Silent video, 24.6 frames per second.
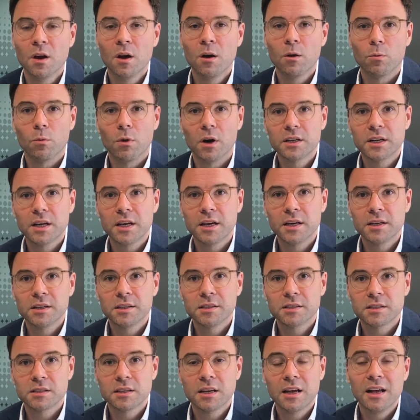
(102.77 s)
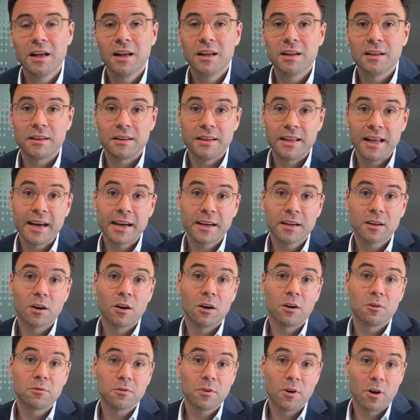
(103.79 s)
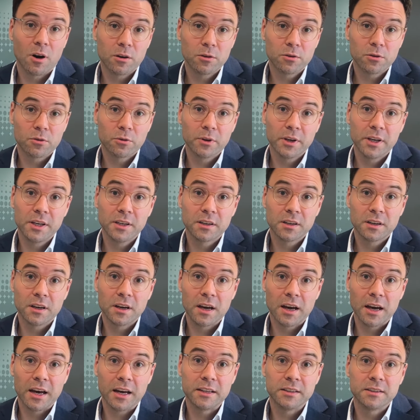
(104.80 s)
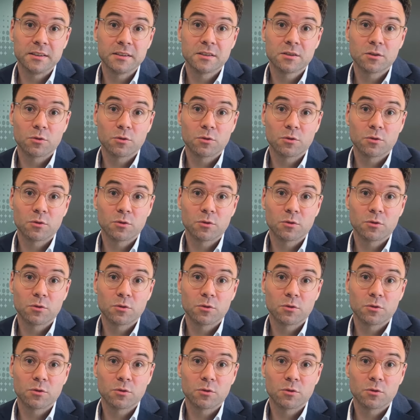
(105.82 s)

One is lack of concrete and